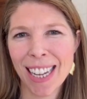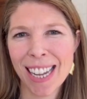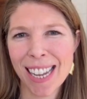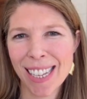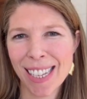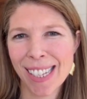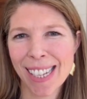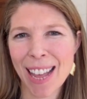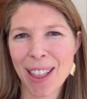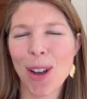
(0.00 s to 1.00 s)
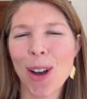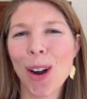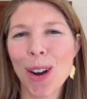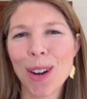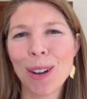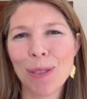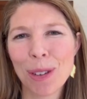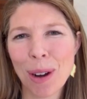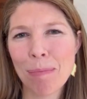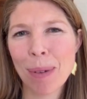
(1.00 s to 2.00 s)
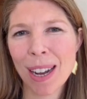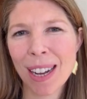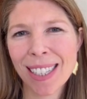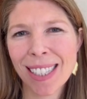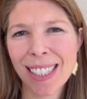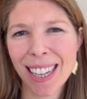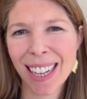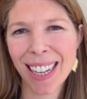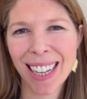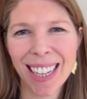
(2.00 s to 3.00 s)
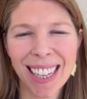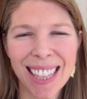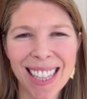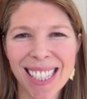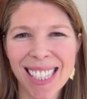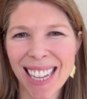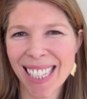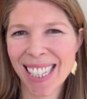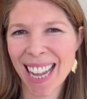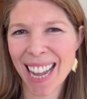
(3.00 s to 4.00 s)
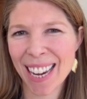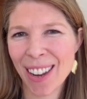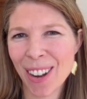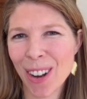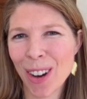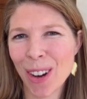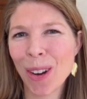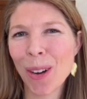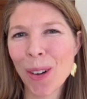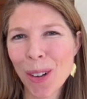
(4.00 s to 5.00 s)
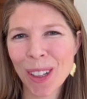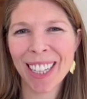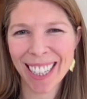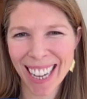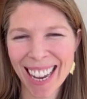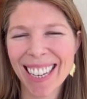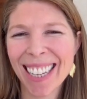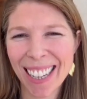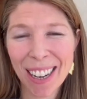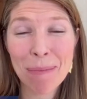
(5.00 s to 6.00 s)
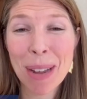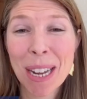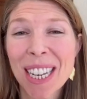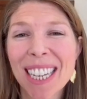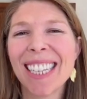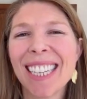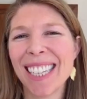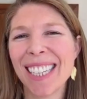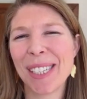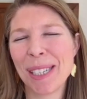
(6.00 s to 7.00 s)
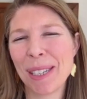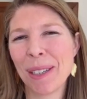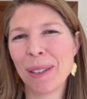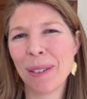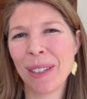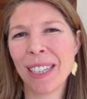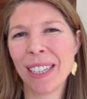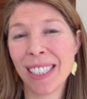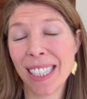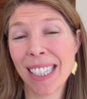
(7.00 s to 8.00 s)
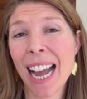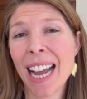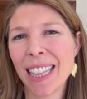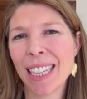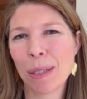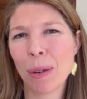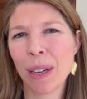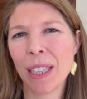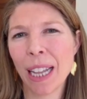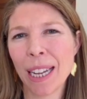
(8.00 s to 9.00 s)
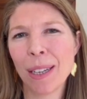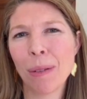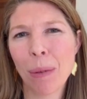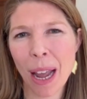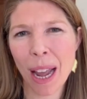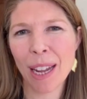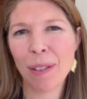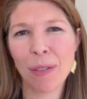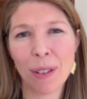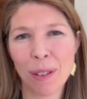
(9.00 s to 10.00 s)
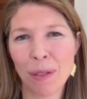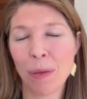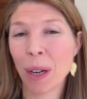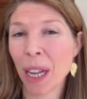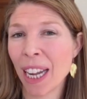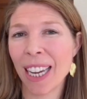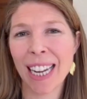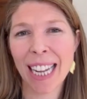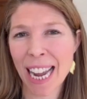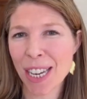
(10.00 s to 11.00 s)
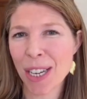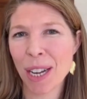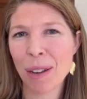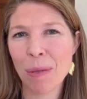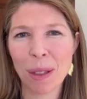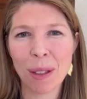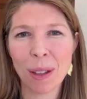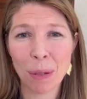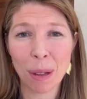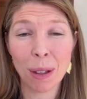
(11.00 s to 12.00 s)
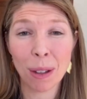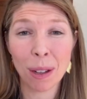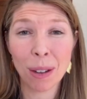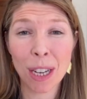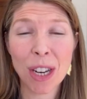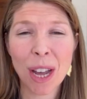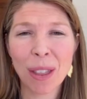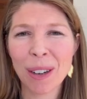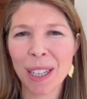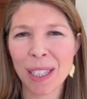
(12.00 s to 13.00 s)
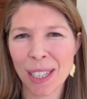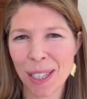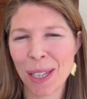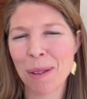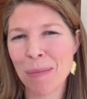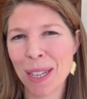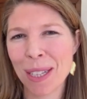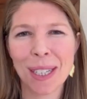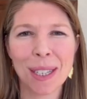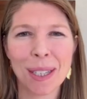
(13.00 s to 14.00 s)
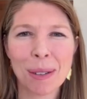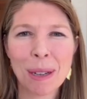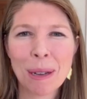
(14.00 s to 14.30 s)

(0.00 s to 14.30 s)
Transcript: is at the heart of Dropbox uh, in the sense that our goal again and our mission is to design this more enlightened way of, of working and engaging with with each other as as humans and as